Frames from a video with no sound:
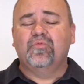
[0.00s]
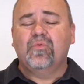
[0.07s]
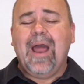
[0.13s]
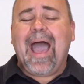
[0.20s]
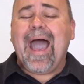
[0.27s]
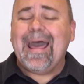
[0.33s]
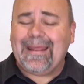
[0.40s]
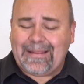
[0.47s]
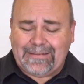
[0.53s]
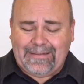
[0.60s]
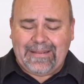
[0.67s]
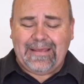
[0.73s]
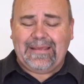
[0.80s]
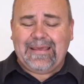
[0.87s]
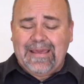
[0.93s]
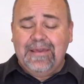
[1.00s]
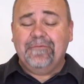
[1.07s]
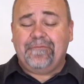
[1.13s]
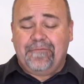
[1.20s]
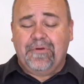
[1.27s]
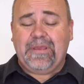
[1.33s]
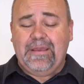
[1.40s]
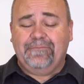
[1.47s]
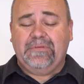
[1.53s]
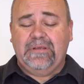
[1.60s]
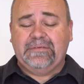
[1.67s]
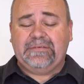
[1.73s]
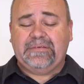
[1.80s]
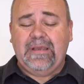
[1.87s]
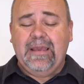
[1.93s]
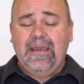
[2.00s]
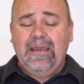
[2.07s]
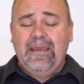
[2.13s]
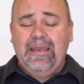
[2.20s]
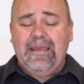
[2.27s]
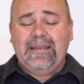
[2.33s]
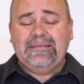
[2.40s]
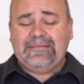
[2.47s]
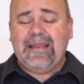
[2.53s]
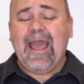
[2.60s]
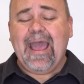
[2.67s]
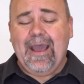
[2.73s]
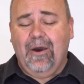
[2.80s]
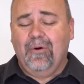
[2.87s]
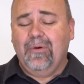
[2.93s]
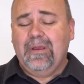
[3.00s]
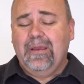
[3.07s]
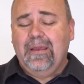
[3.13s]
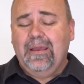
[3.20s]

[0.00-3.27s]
radically give forgiveness, it is now.